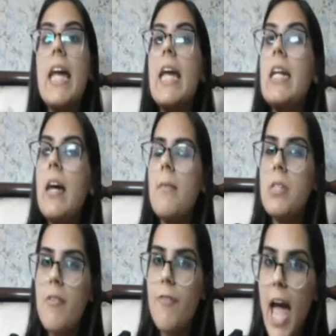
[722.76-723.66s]
In terms
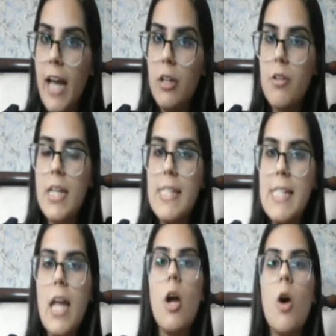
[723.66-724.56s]
of
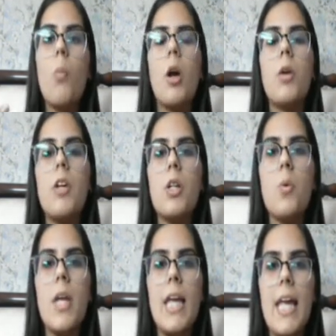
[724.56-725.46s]
accuracy, what we are
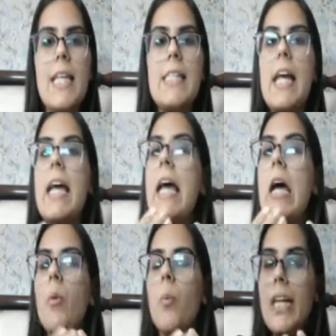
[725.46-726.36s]
doing is
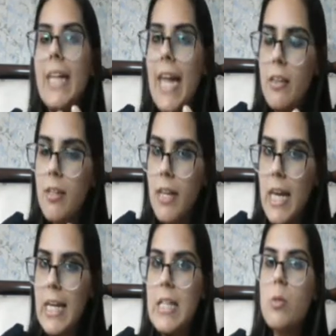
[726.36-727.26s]
we take the
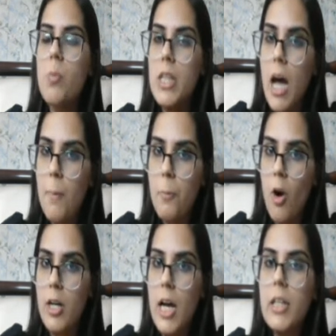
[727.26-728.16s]
readings with our
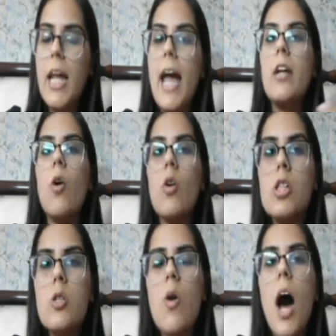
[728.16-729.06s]
product and
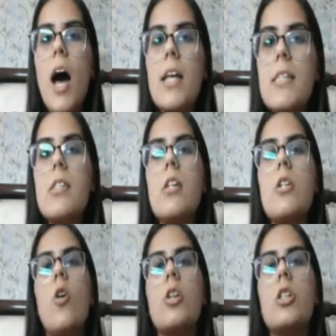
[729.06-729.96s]
also ask the
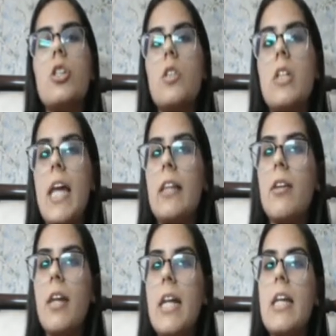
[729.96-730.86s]
doctor to take the
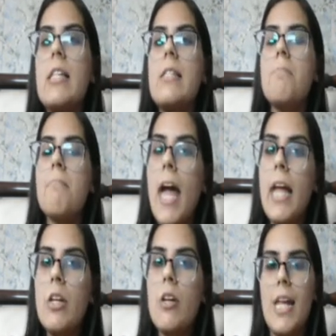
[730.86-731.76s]
readings
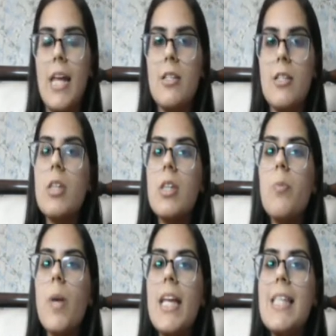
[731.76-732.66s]
manually so that
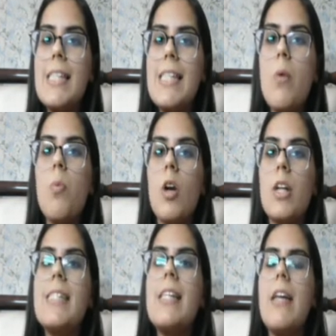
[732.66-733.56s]
we can see what
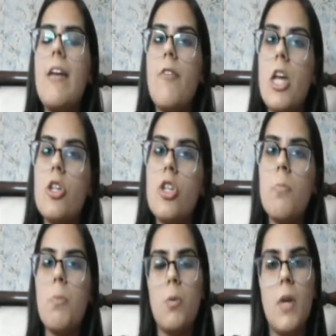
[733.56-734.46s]
is the
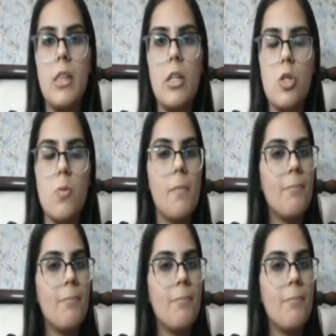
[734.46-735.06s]
deviation between the two.